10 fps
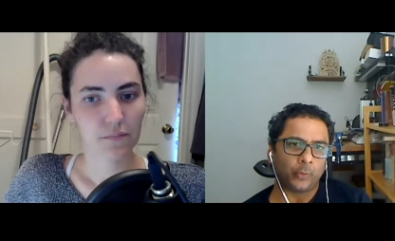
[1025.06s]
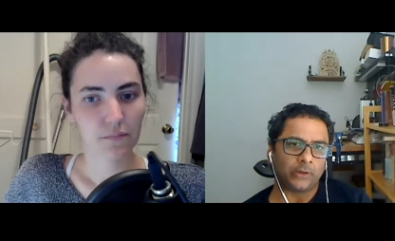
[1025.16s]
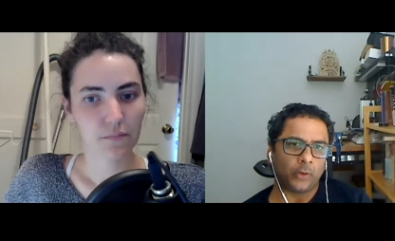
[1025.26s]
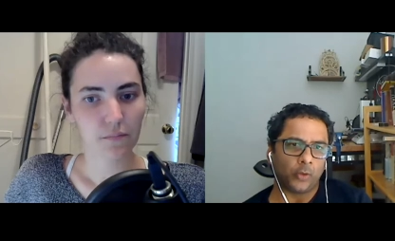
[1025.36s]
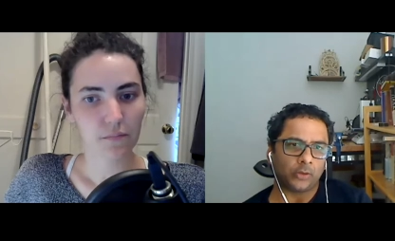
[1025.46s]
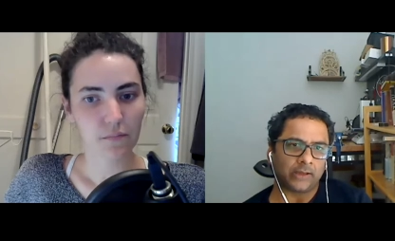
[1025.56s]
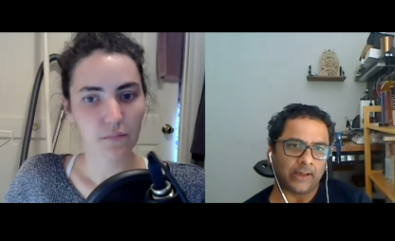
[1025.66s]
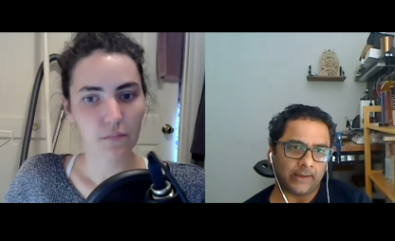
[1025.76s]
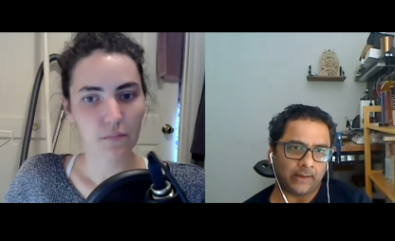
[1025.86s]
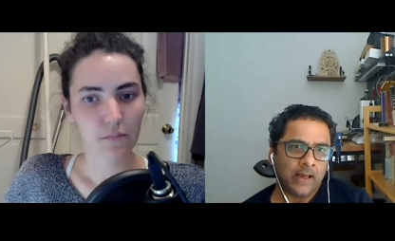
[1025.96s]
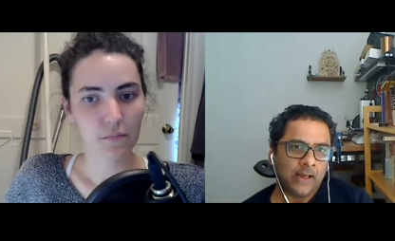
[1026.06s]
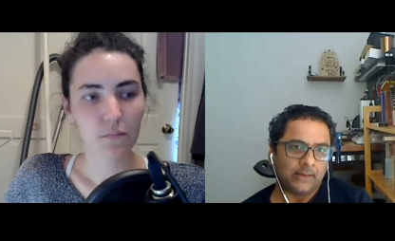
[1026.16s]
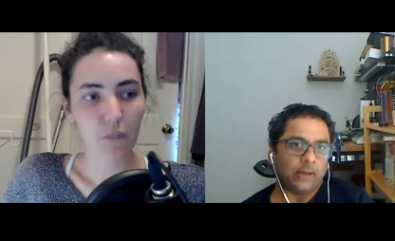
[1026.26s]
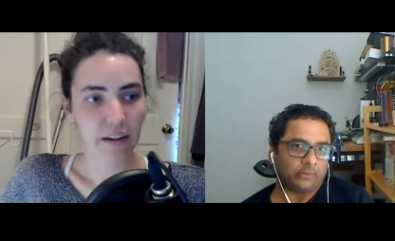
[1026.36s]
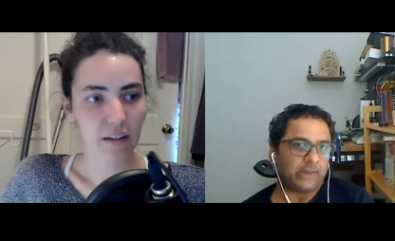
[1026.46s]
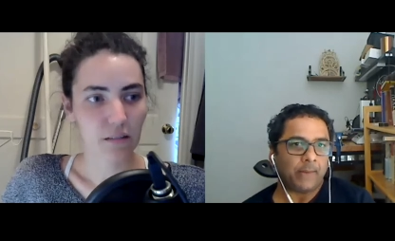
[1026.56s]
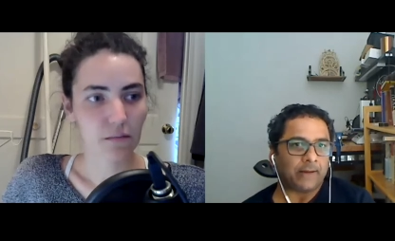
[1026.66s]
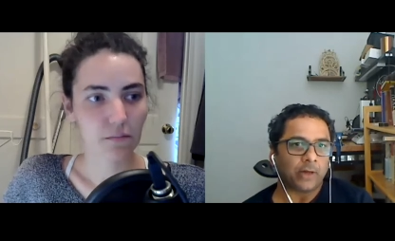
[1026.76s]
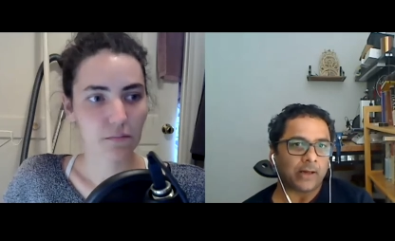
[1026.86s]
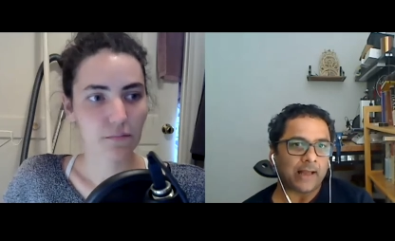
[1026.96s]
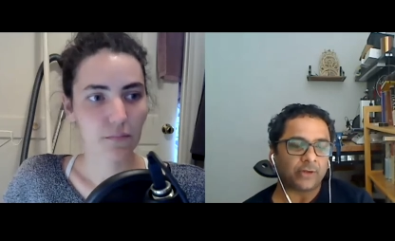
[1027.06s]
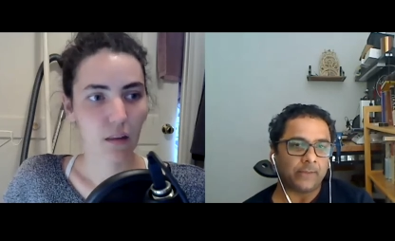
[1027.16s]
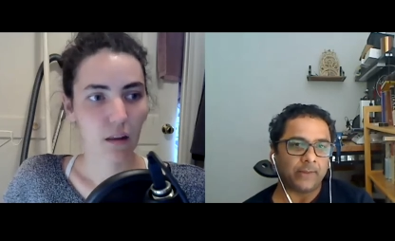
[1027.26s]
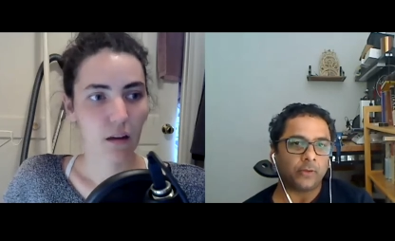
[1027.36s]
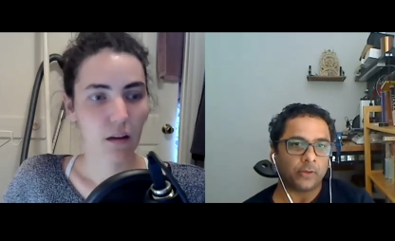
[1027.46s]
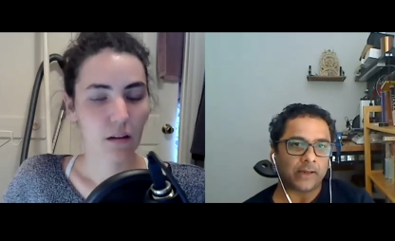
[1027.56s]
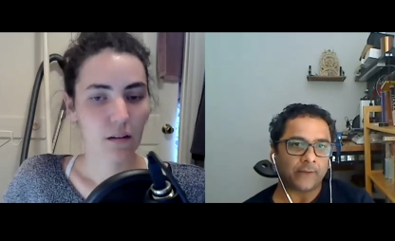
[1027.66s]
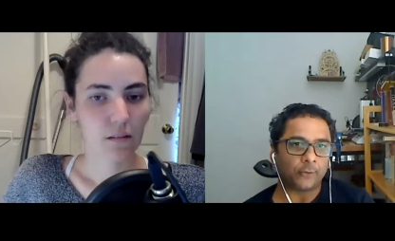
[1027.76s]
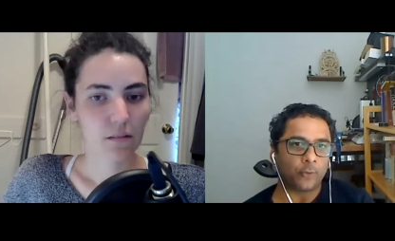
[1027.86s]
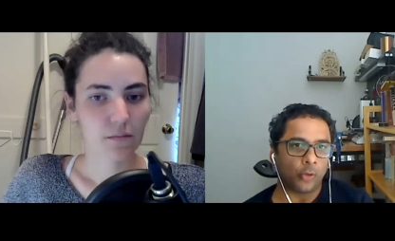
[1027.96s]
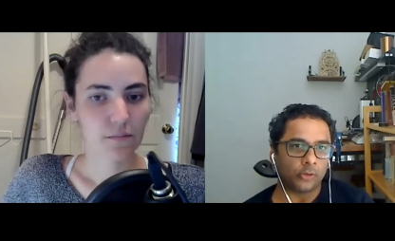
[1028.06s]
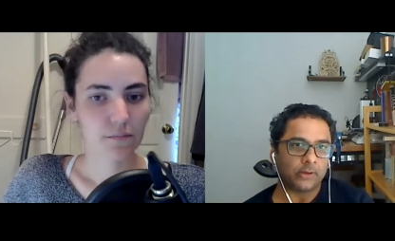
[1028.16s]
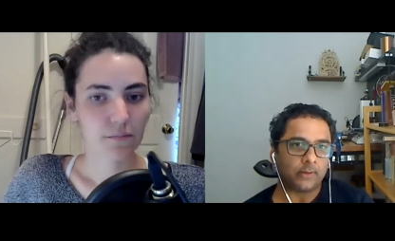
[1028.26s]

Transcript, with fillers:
Speaker 1: with the whole thing now right. they might not actually be good enough to hold